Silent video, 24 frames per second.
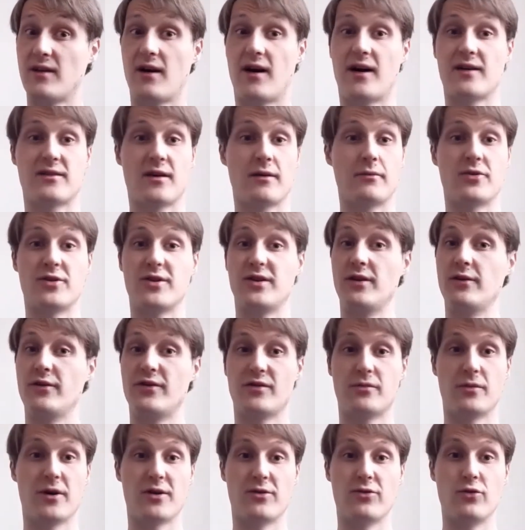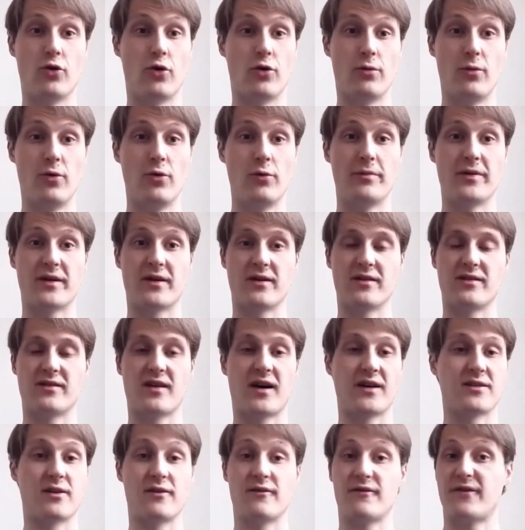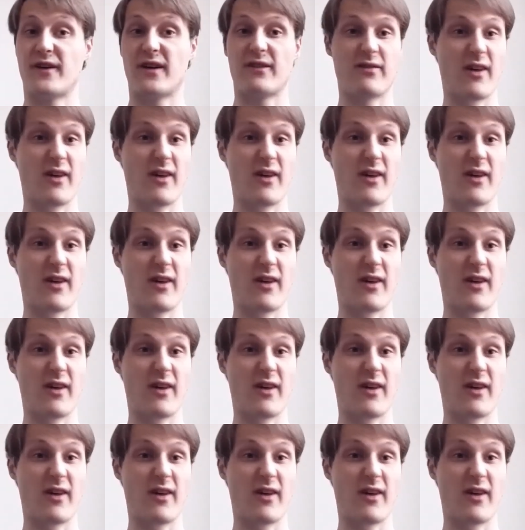I don't want to use the word normal because I don't think